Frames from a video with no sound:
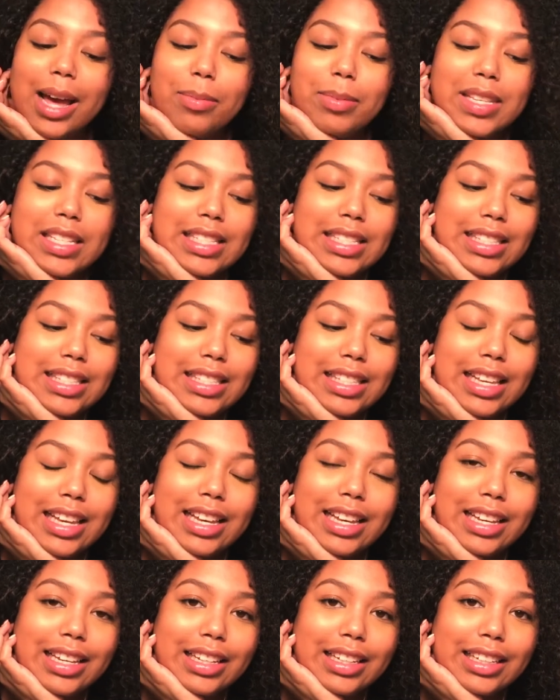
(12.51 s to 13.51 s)
I've been
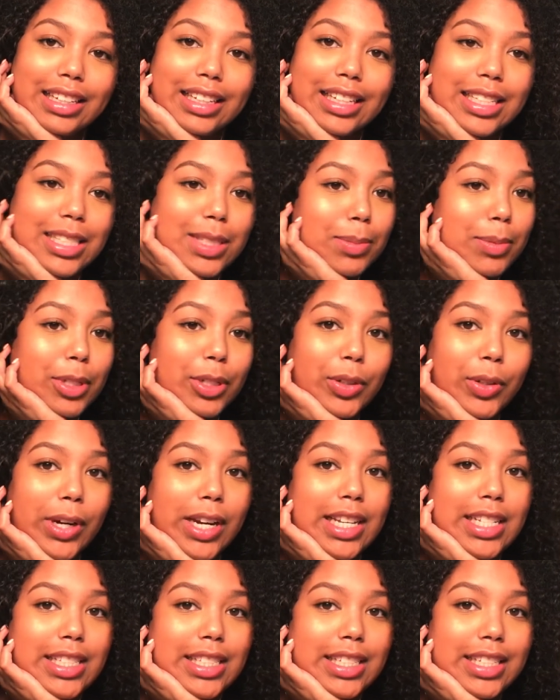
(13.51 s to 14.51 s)
sick, it's been
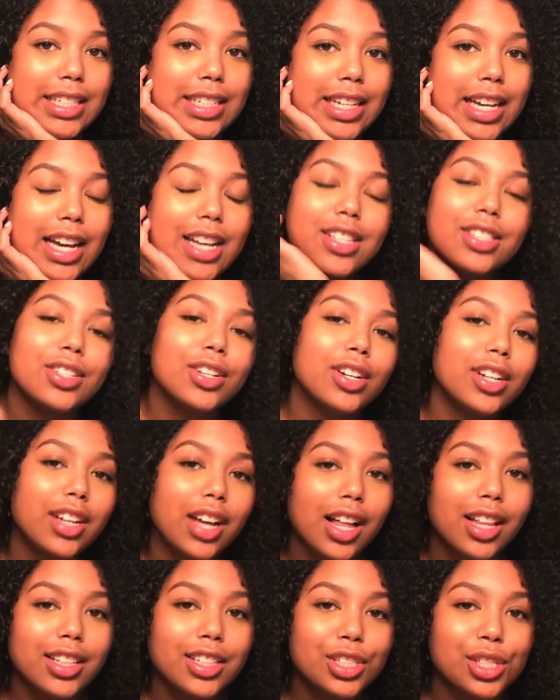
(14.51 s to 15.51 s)
crazy. I started
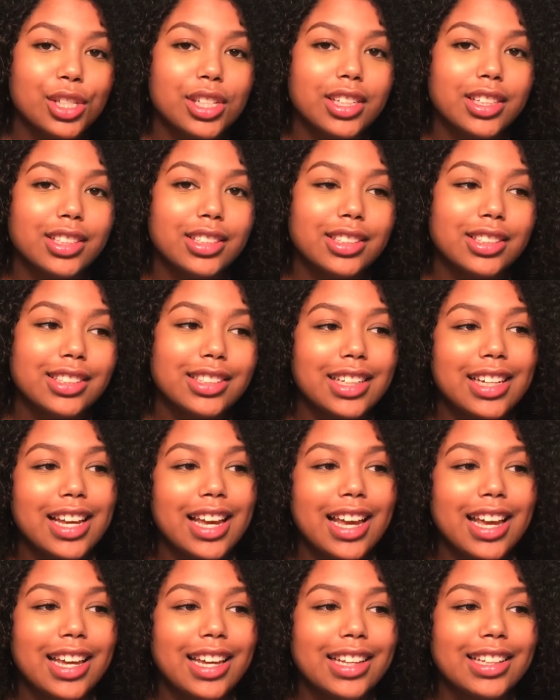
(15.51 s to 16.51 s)
college again
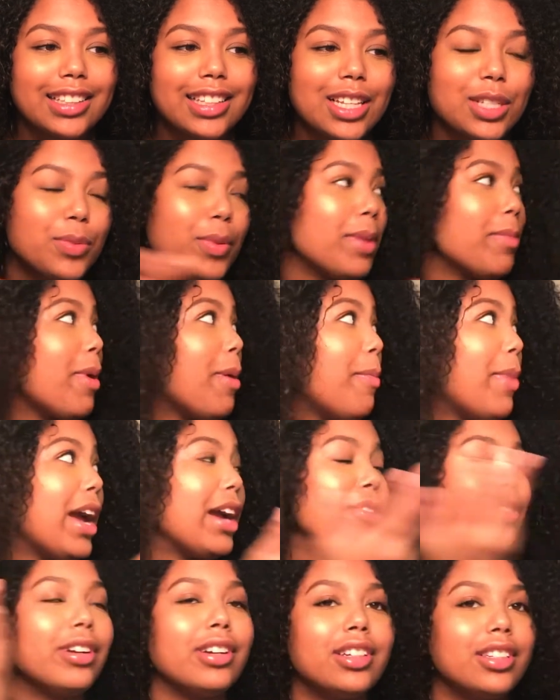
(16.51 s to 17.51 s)
and that's why my
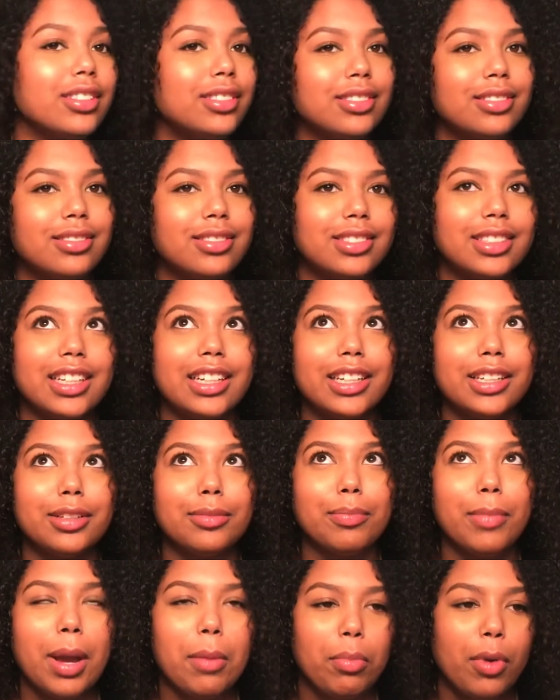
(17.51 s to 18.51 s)
background
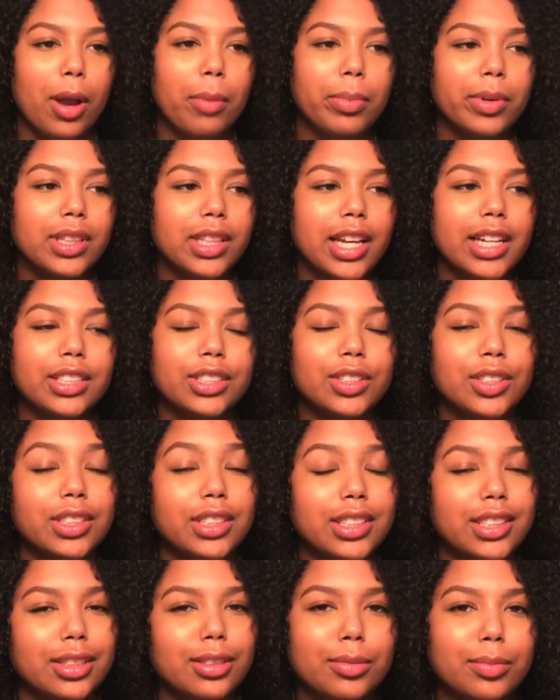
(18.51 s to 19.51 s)
and my proper lights aren't
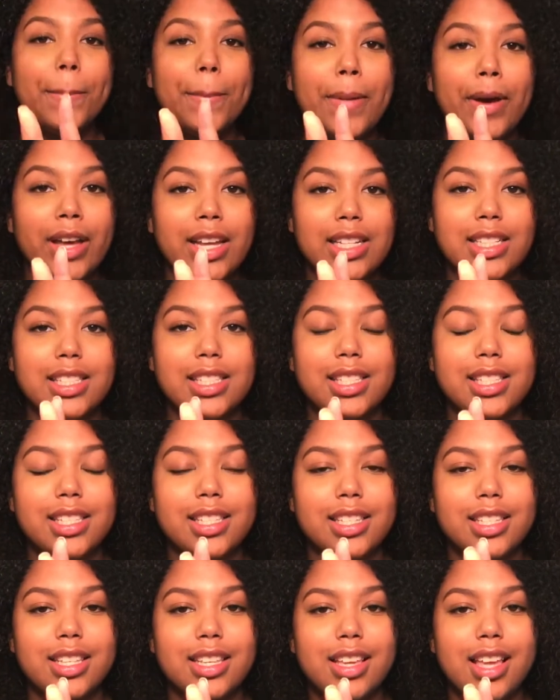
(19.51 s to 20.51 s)
here, but
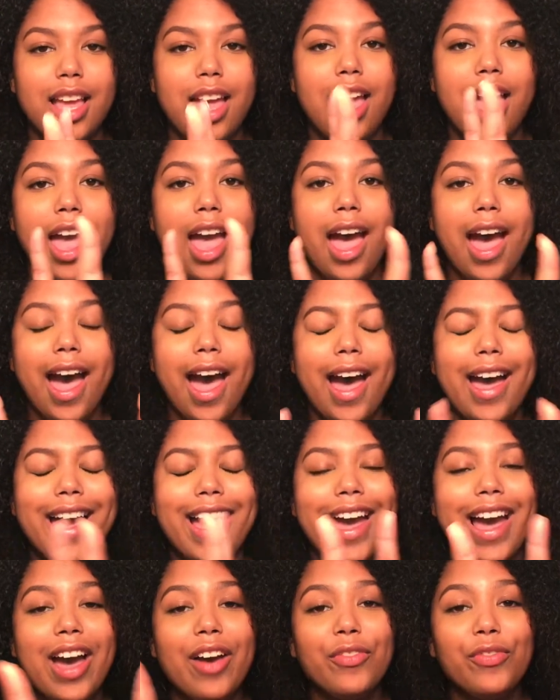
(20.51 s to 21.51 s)
I
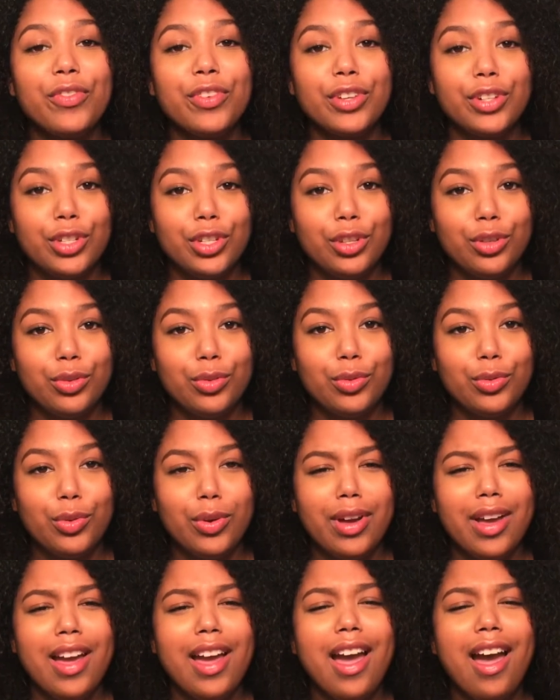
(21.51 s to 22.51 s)
have for you
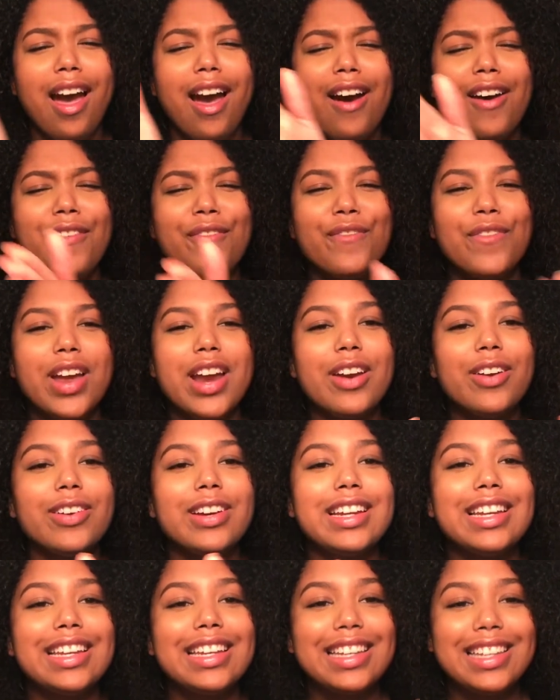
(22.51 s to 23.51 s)
a
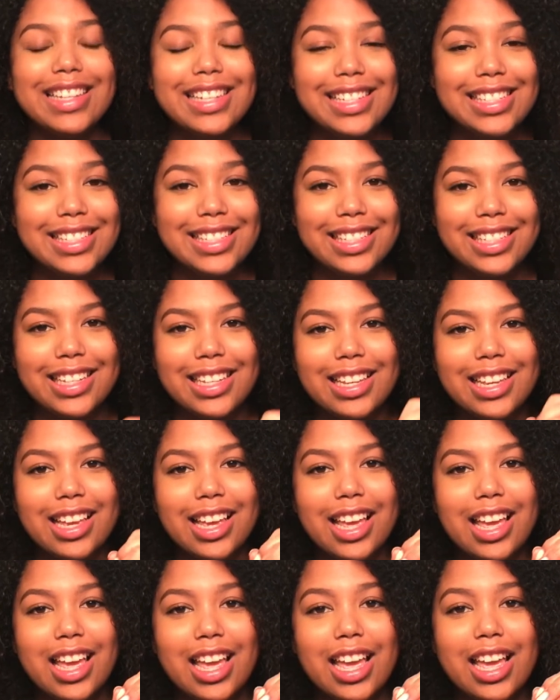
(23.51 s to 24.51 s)
very easy,
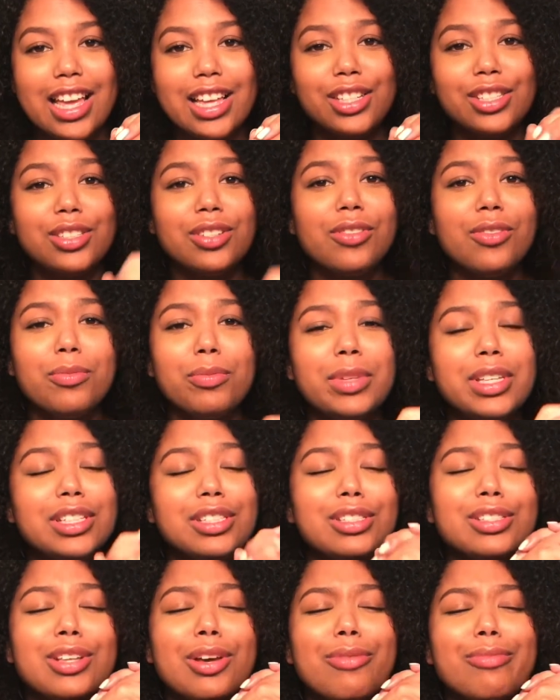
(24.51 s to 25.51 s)
it's gonna be
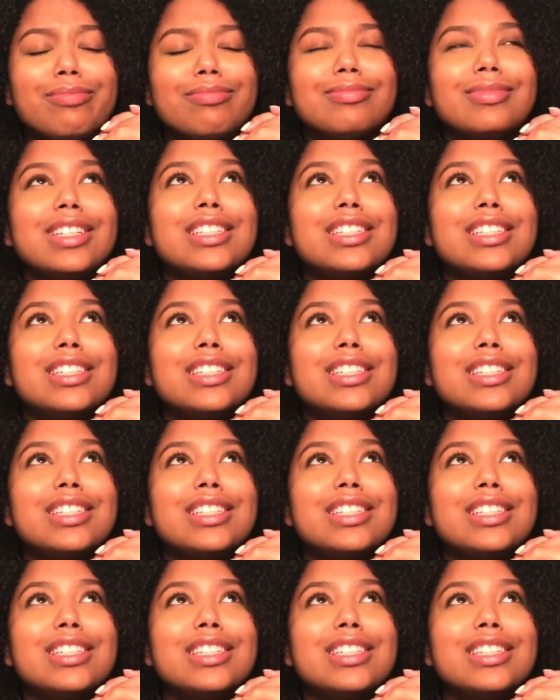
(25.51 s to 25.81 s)
so